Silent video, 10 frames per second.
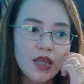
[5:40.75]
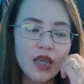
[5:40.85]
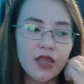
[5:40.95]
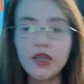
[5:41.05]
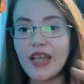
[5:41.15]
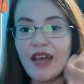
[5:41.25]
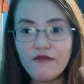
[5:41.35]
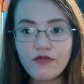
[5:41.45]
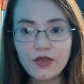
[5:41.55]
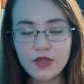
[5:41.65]
And then
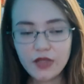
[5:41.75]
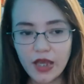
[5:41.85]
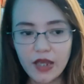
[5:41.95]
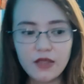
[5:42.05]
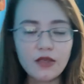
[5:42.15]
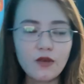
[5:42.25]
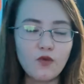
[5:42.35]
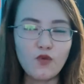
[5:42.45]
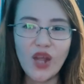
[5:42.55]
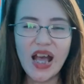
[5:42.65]
after that,
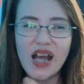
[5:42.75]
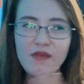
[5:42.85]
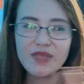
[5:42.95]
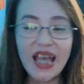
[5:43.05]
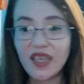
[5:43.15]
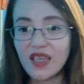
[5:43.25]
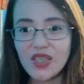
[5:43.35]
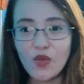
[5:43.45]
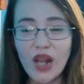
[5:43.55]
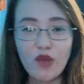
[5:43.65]
sa akin
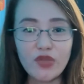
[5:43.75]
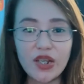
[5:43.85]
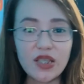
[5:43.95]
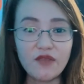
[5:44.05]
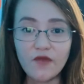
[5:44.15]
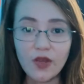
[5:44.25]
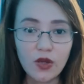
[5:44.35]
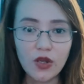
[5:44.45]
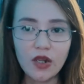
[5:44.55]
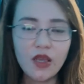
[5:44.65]
kasi wala ako na-receive na
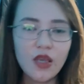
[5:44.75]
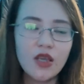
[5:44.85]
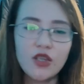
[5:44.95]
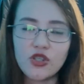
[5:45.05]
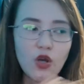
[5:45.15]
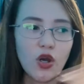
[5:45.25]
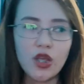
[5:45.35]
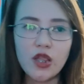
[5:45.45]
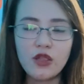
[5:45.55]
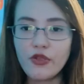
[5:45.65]
call.
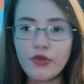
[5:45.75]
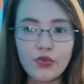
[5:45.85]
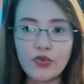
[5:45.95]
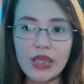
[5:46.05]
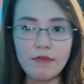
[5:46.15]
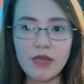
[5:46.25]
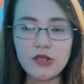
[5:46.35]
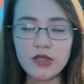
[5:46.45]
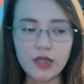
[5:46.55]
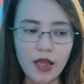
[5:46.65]
All through
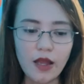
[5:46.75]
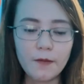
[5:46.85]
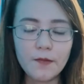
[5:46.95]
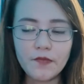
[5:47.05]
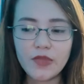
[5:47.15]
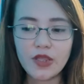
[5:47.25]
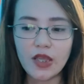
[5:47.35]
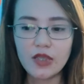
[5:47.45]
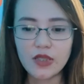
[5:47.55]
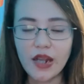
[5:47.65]
emails lang.
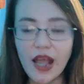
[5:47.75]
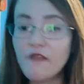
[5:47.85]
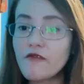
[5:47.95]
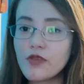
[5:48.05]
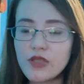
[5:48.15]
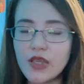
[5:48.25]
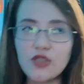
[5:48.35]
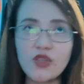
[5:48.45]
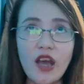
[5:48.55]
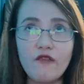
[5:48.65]
And then after that,
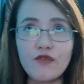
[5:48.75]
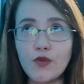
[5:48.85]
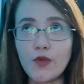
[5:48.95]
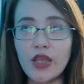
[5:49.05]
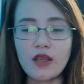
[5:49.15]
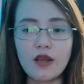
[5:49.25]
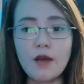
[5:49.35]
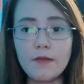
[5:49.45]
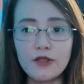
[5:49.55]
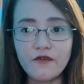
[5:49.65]
you have to wait a
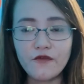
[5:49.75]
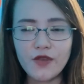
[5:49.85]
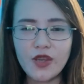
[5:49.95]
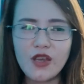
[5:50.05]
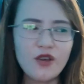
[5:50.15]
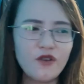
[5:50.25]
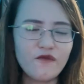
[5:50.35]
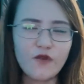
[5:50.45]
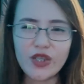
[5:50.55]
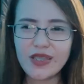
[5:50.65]
couple of
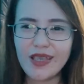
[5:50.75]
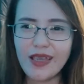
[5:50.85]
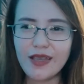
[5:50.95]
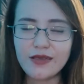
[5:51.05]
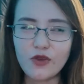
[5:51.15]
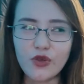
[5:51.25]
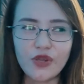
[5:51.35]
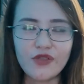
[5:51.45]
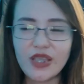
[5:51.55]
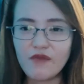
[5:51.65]
48
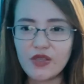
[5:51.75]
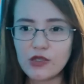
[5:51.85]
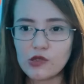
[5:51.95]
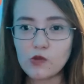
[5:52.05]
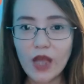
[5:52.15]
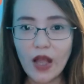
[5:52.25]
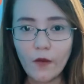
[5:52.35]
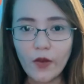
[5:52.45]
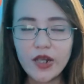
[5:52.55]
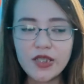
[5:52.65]
or 72
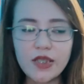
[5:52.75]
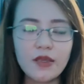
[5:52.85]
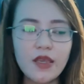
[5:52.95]
hours.